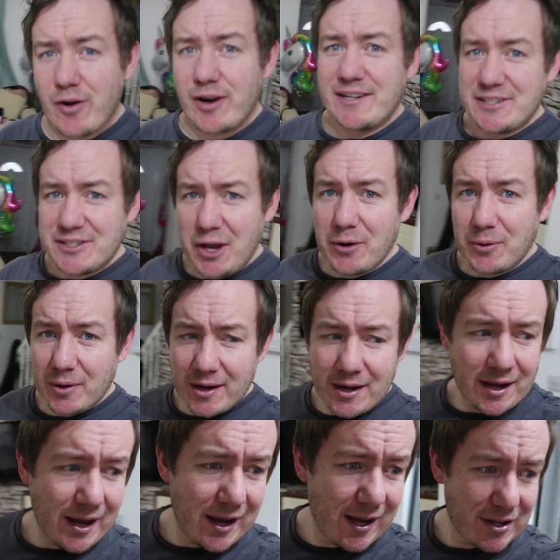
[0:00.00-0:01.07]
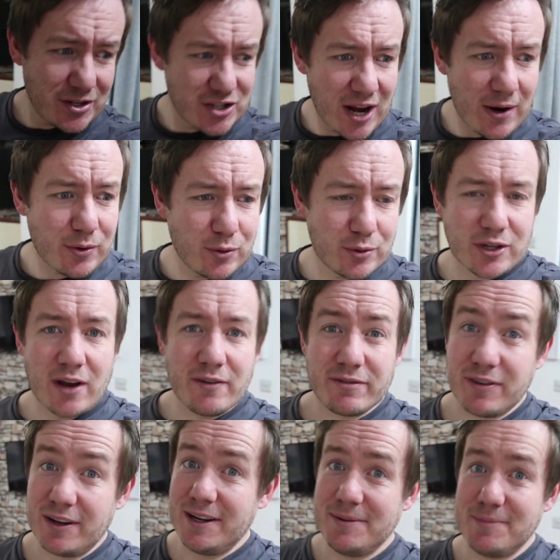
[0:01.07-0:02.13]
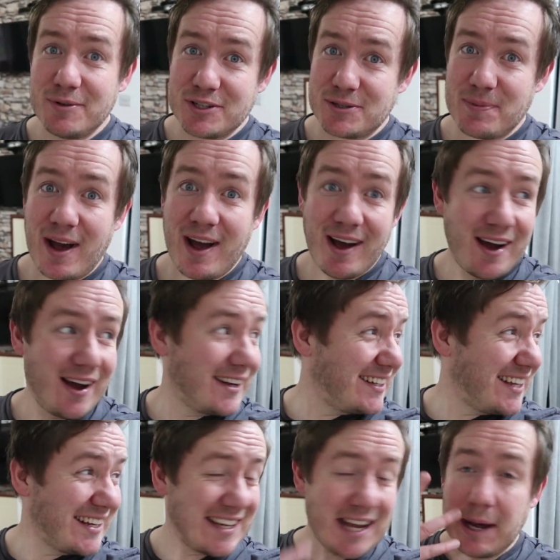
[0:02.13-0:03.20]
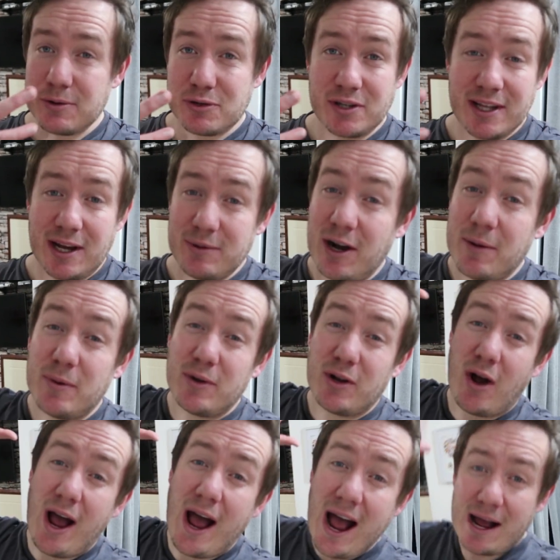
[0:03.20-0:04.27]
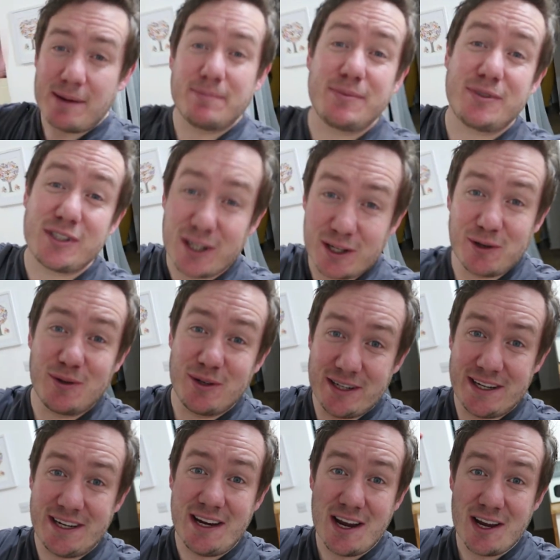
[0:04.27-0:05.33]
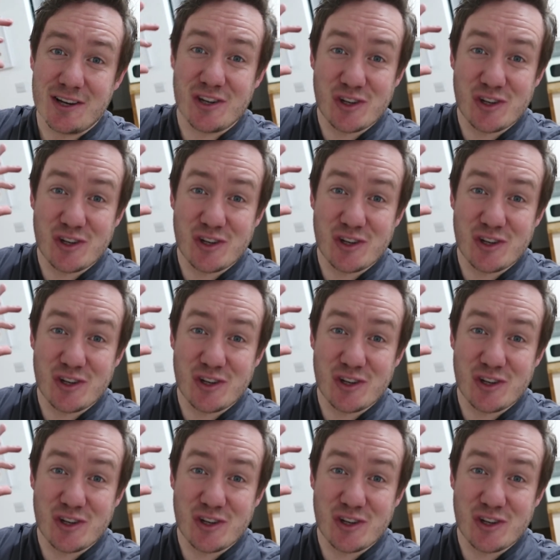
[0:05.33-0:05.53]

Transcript: All right, so shower all done, feeling much better. I didn't capture it that well, but we got absolutely